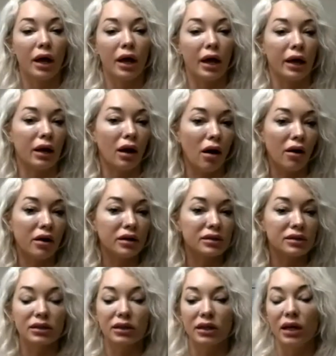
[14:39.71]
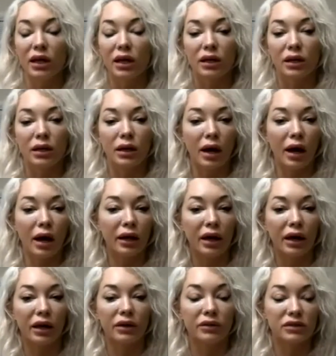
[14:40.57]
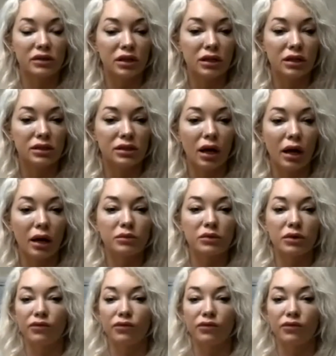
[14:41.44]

And honestly, nine out of 10 times,